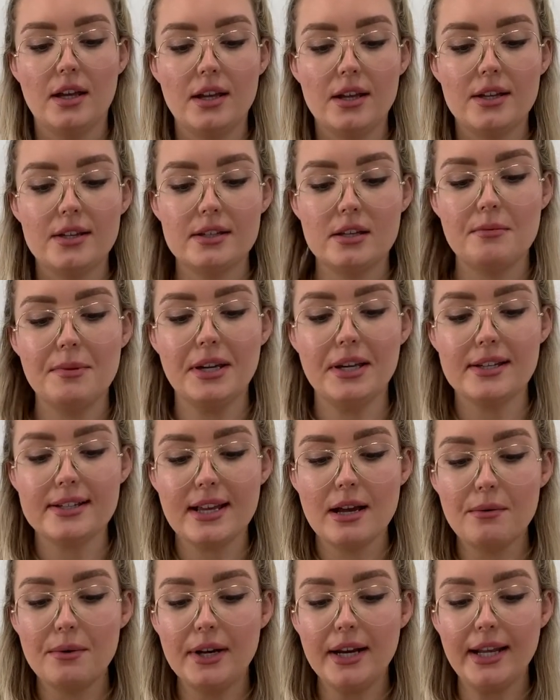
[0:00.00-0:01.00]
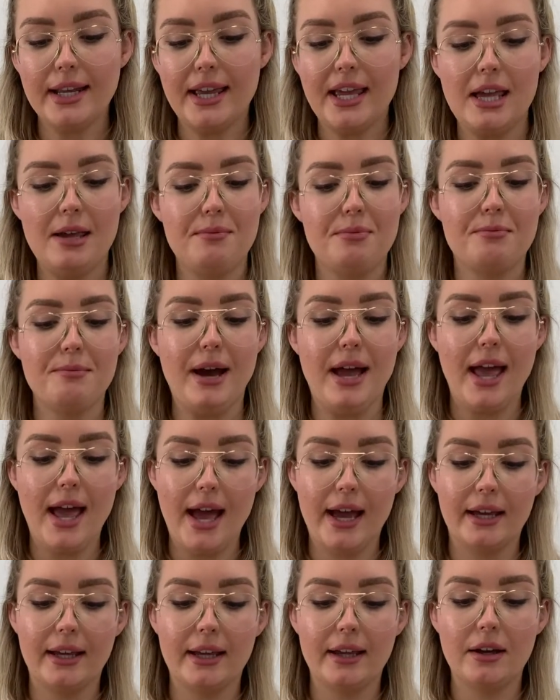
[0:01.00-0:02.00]
So because I want to keep my
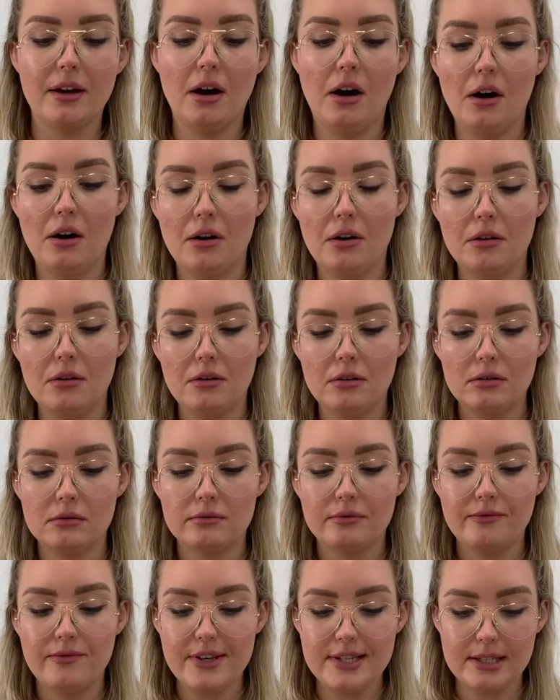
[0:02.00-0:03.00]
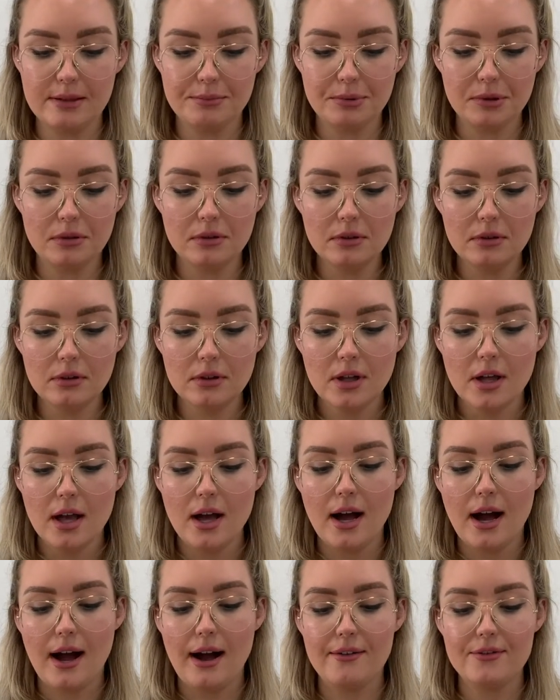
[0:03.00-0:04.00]
hanging hole visible,
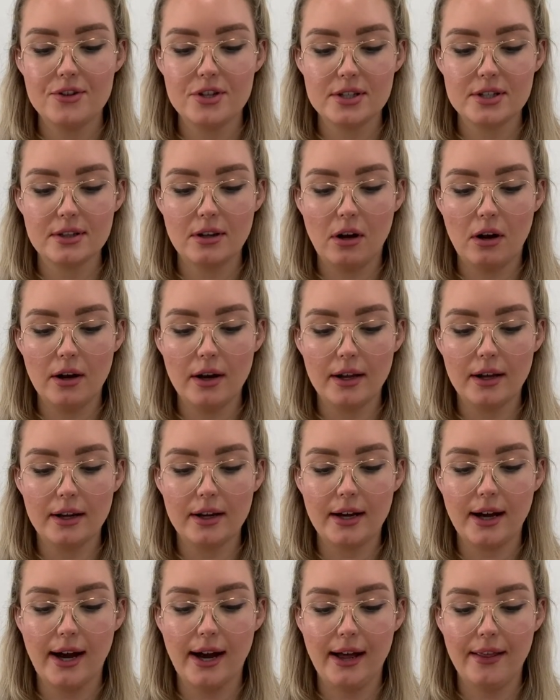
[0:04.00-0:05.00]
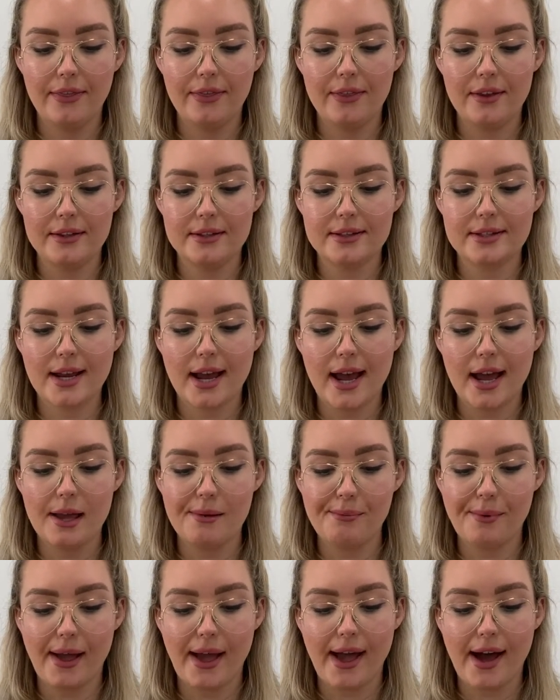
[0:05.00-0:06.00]
I've just gone and cut the
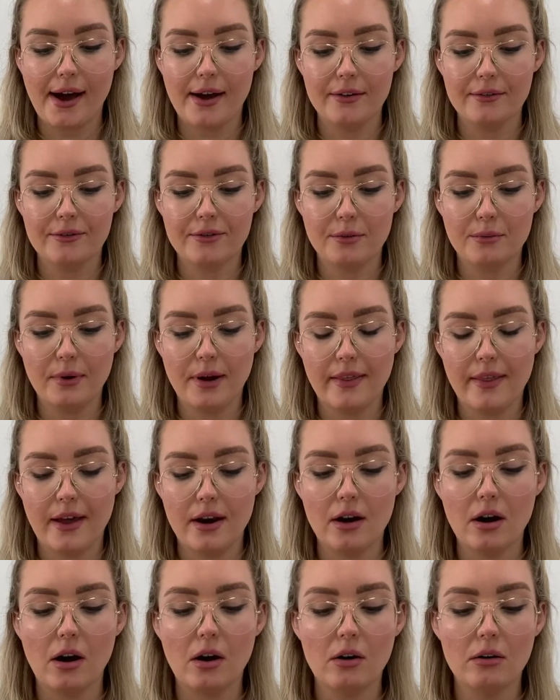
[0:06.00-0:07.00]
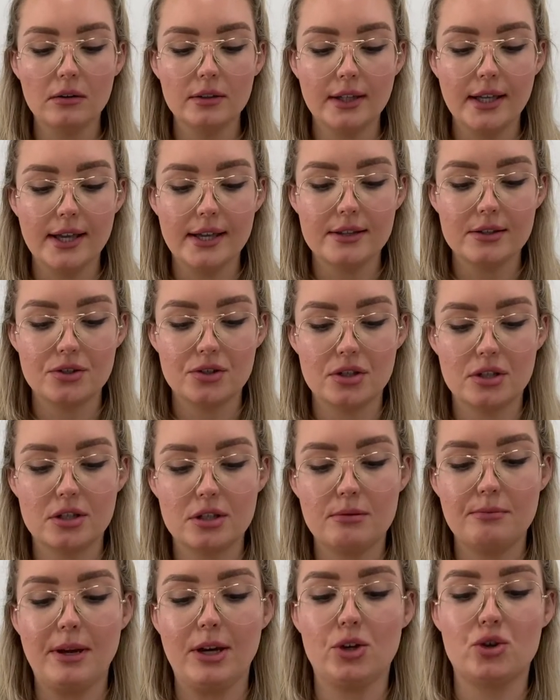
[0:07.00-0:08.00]
tape out from where that hole is, just
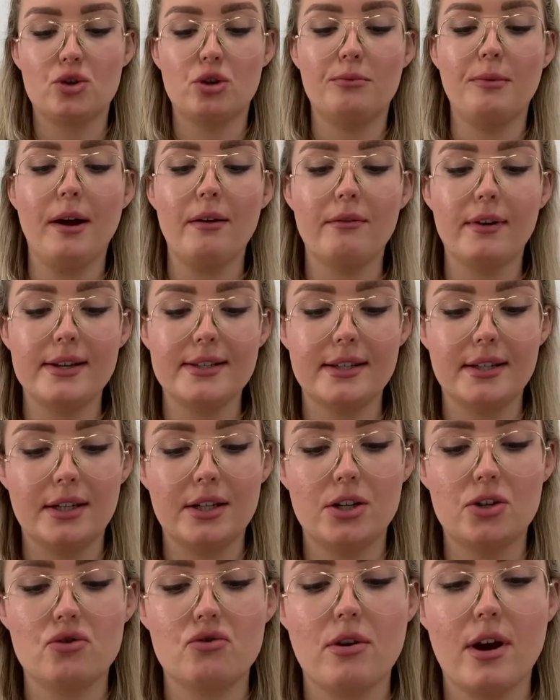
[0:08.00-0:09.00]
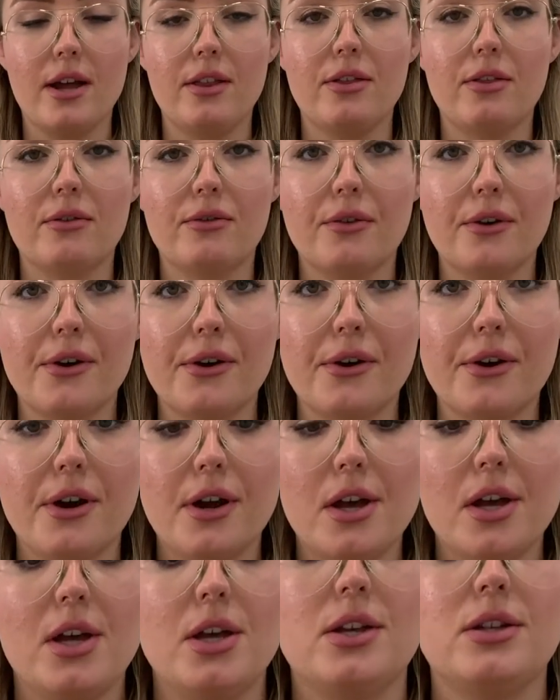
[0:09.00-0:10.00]
to make sure my resin can drain through
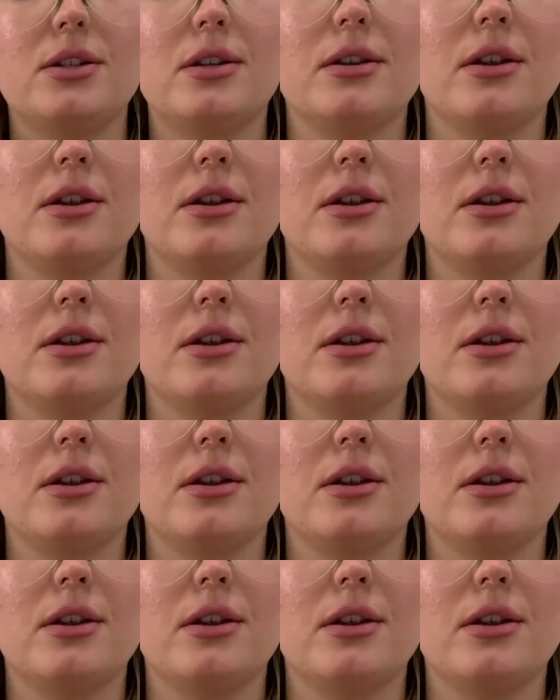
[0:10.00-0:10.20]
so the